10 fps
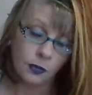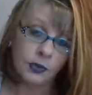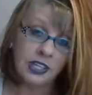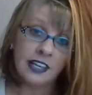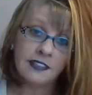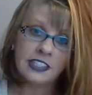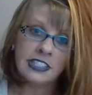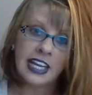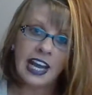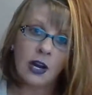We have the
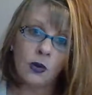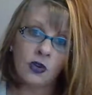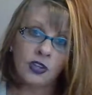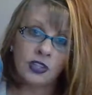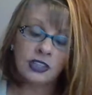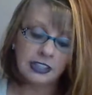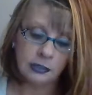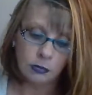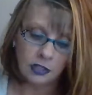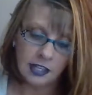Tower
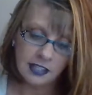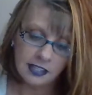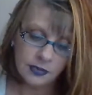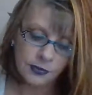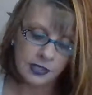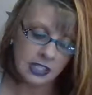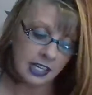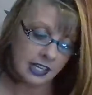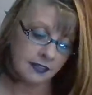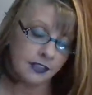Libra. We
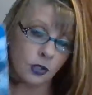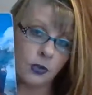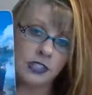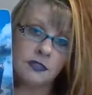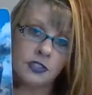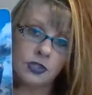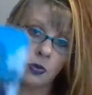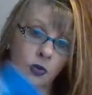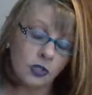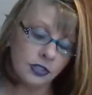have the Queen of
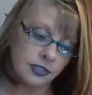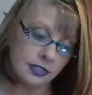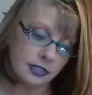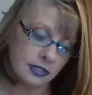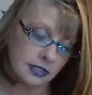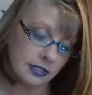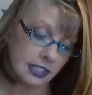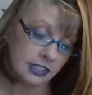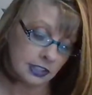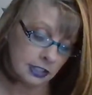Swords.
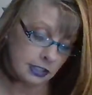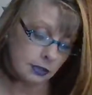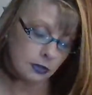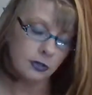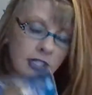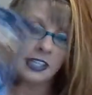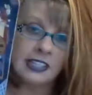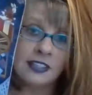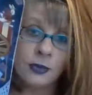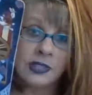That's you.
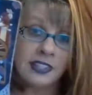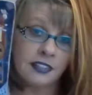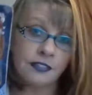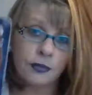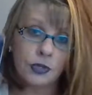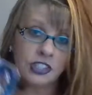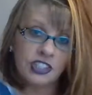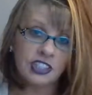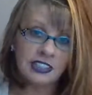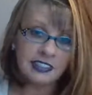And the Wheel of
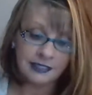Fortune.